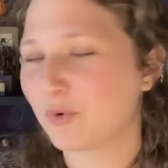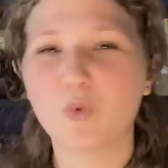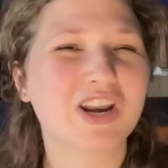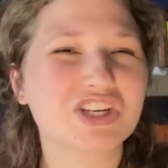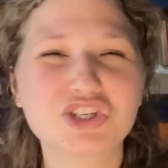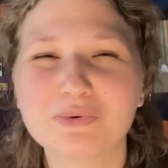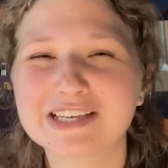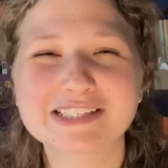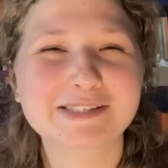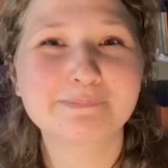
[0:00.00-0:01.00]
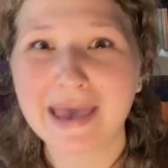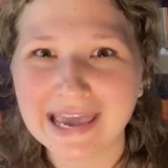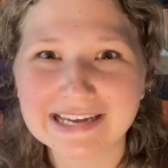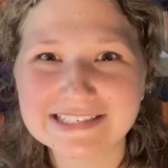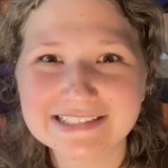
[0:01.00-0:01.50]
What did you
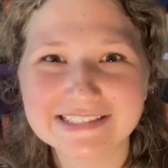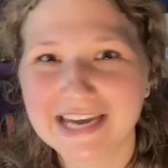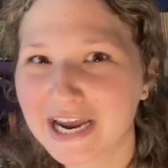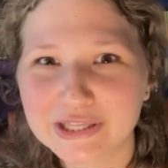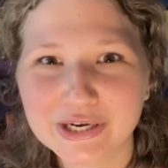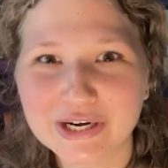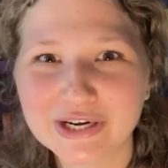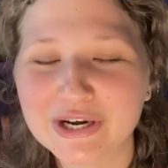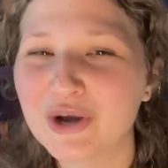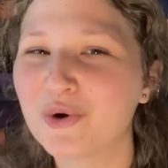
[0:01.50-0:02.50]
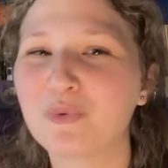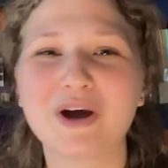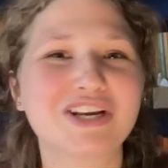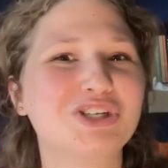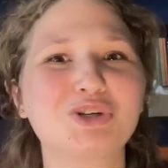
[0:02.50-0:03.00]
expect, Tyler?
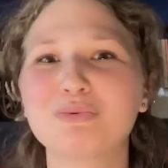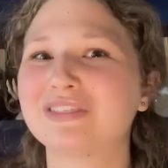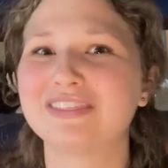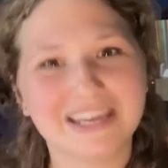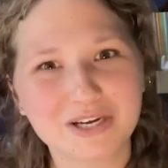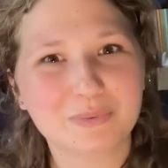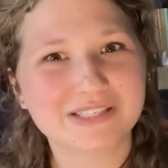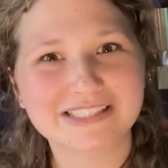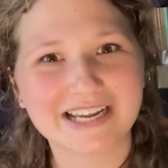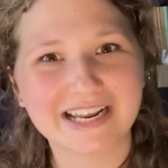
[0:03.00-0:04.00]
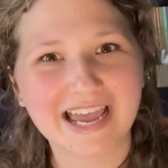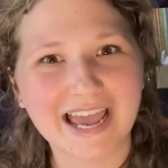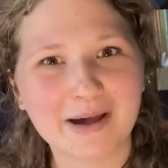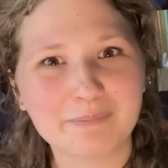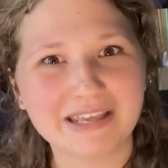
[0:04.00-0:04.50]
What did you think was gonna
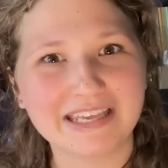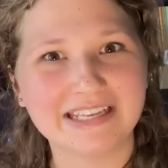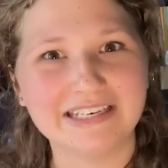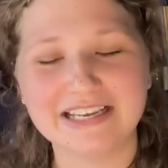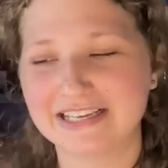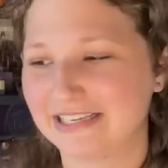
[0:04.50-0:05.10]
happen?